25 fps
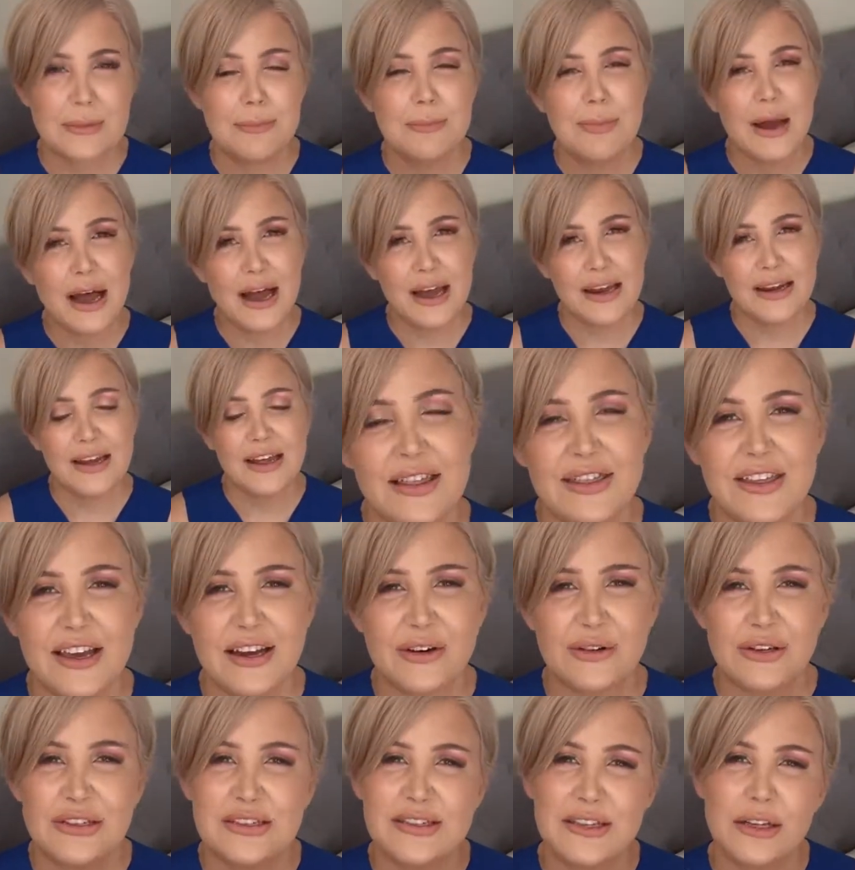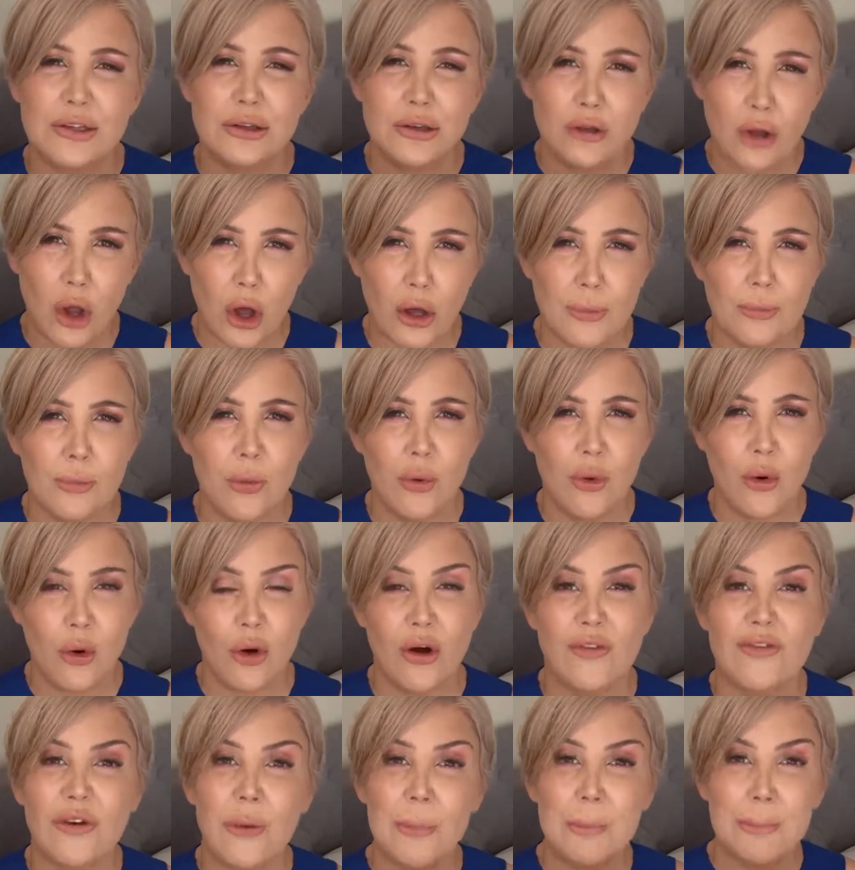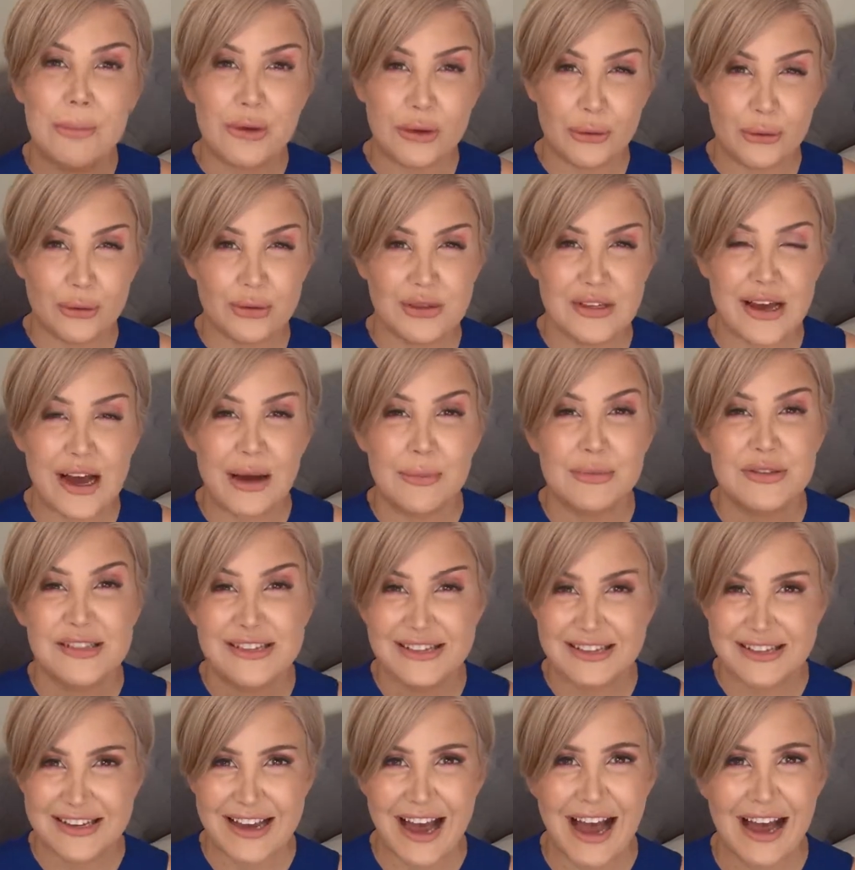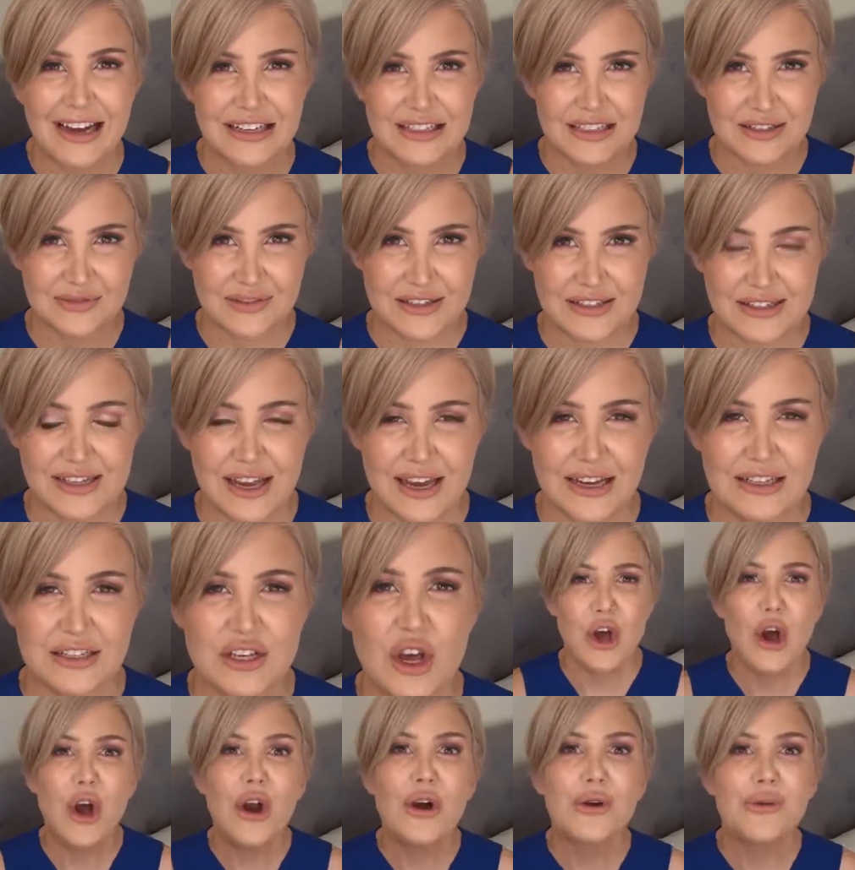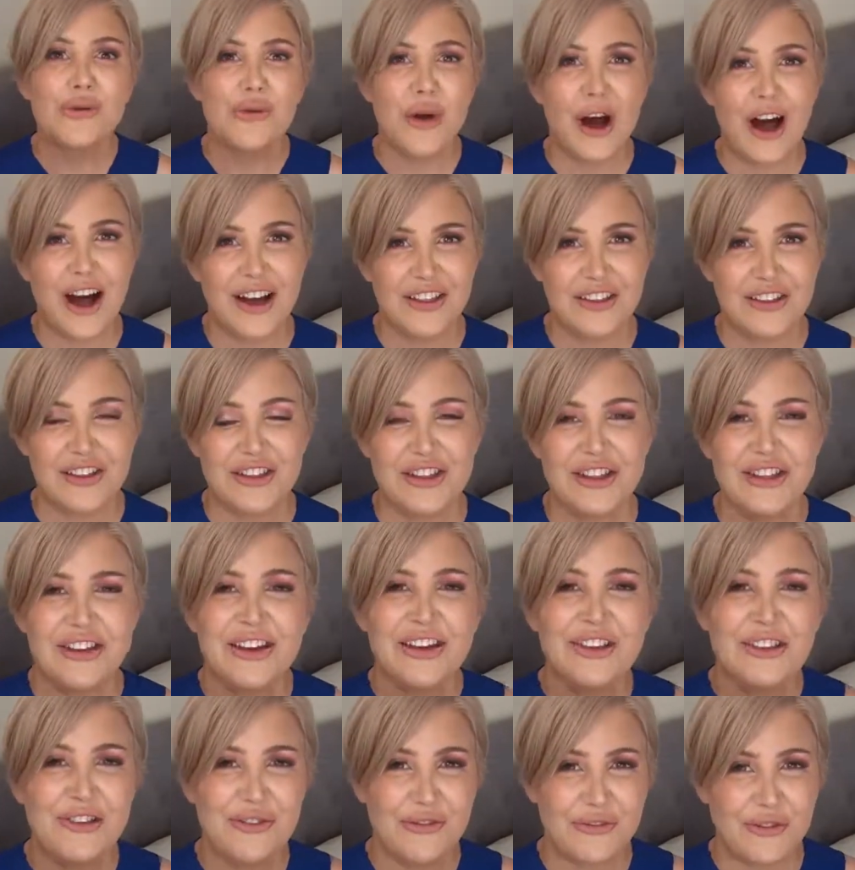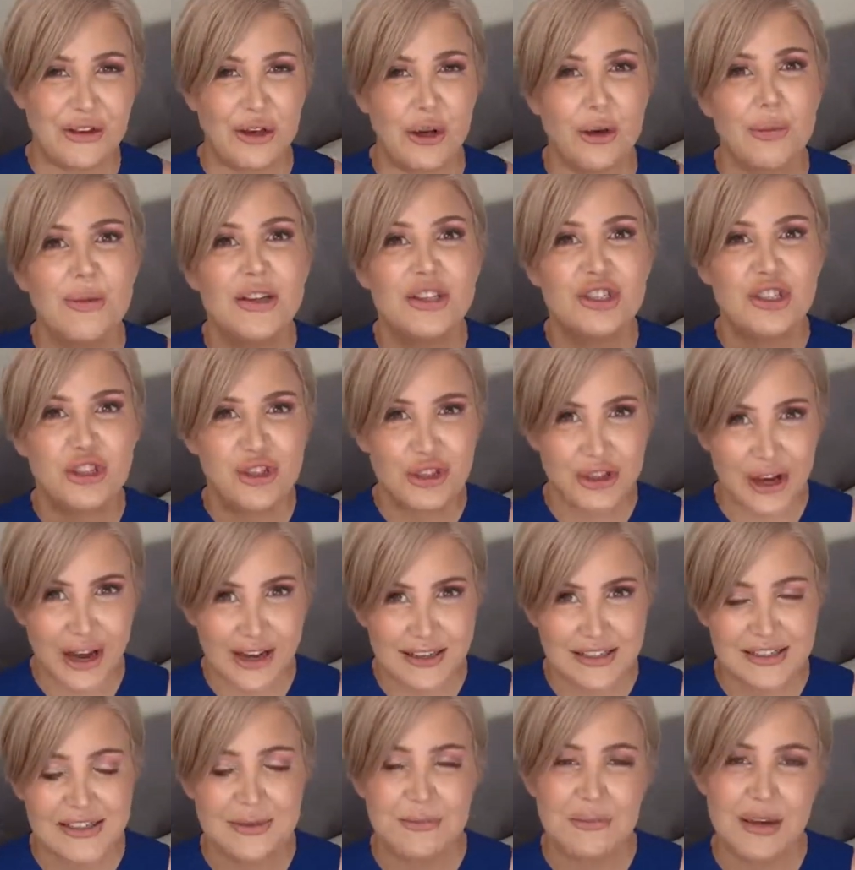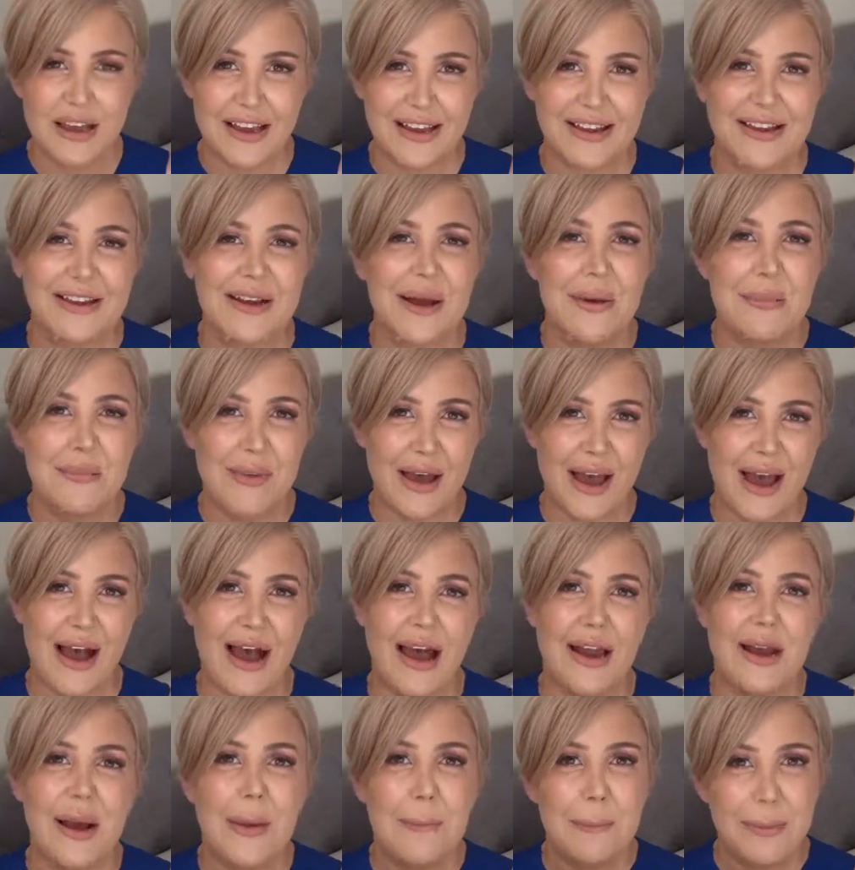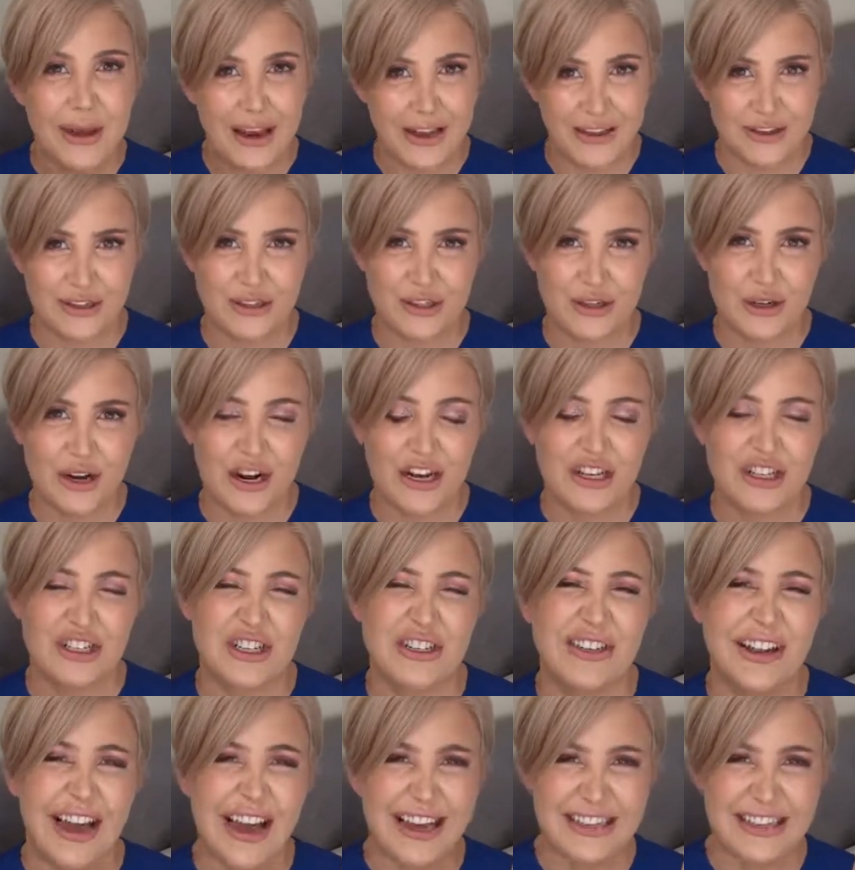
but there is a lot more of a build up to the act of sex rather than the film just being about penetration,